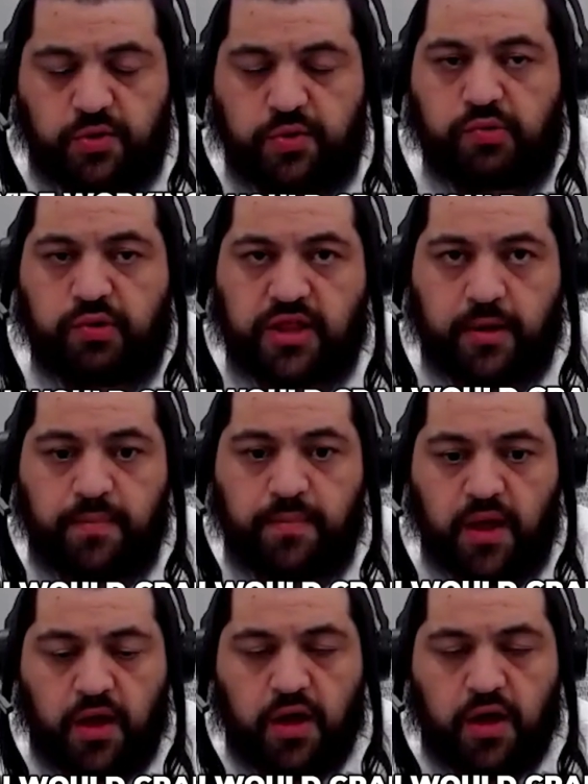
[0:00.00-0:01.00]
So you would grade
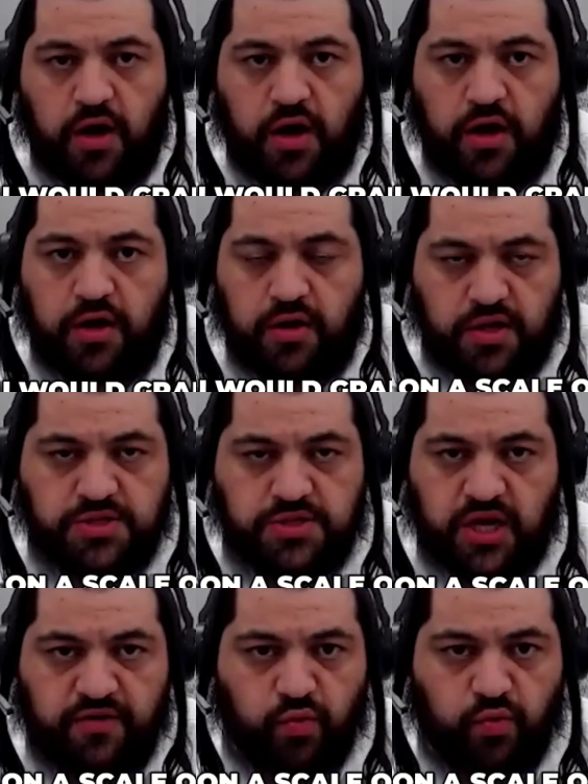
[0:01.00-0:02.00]
them on
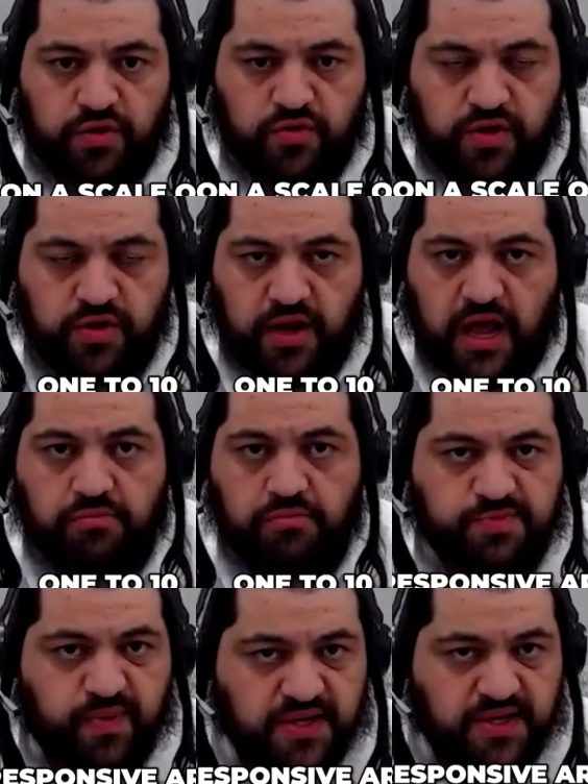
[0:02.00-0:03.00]
a scale of 1 to 10.
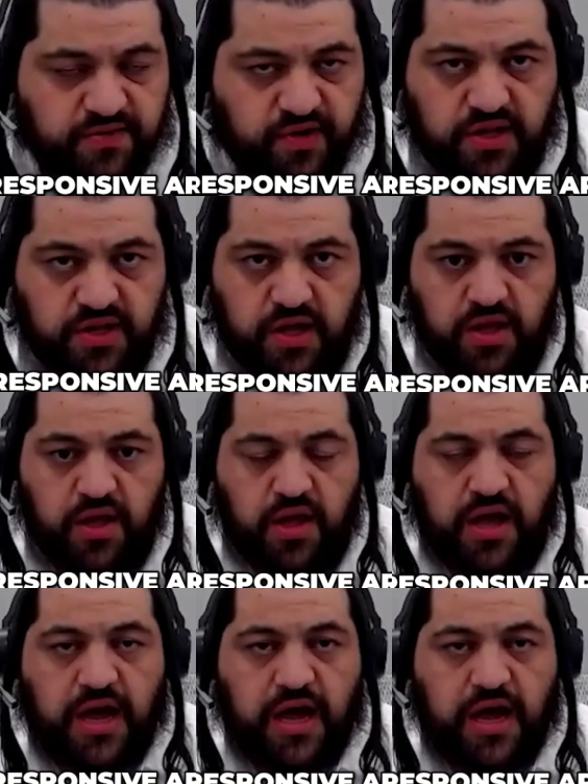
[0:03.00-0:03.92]
How responsive are they?